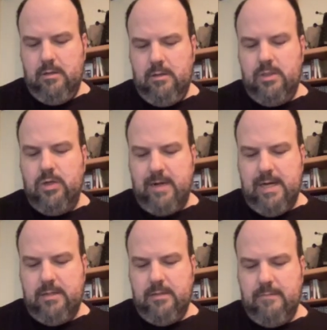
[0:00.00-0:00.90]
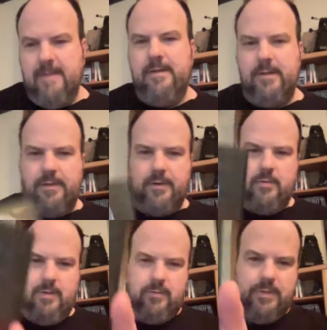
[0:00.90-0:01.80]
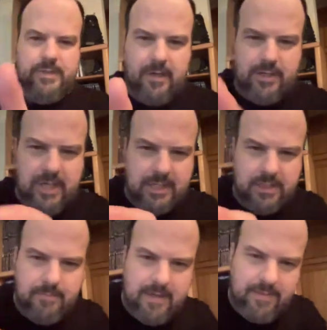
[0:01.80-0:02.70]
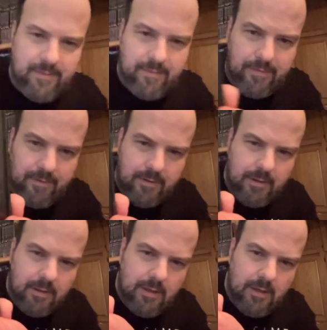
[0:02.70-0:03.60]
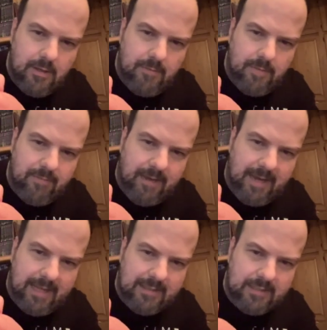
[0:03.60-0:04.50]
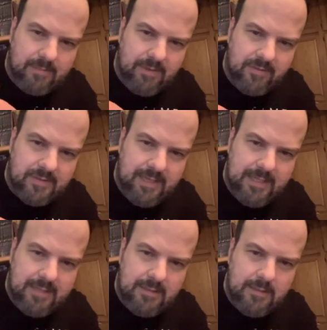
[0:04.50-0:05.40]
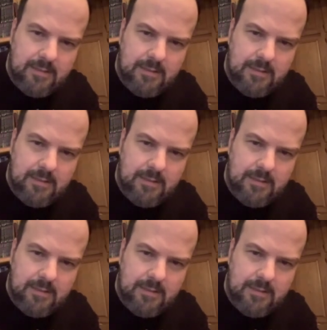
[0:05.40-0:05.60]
Joe Grant. And then the third one was Sarah Jane Smith, played by Elizabeth Sladen.